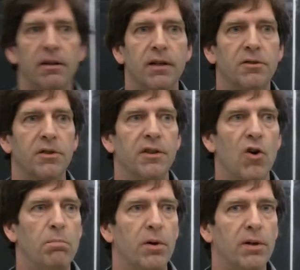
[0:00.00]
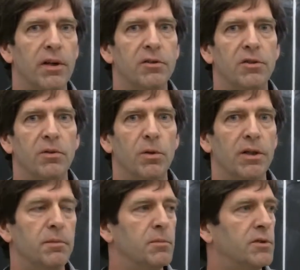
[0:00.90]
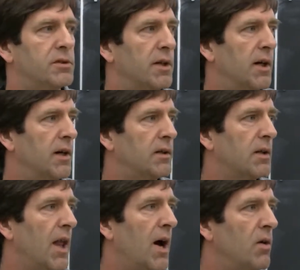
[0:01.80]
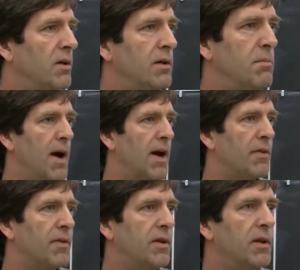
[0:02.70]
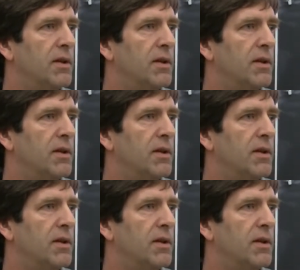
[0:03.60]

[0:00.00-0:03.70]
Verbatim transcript: interested in the notebook, interested in Williams' uh, cloud math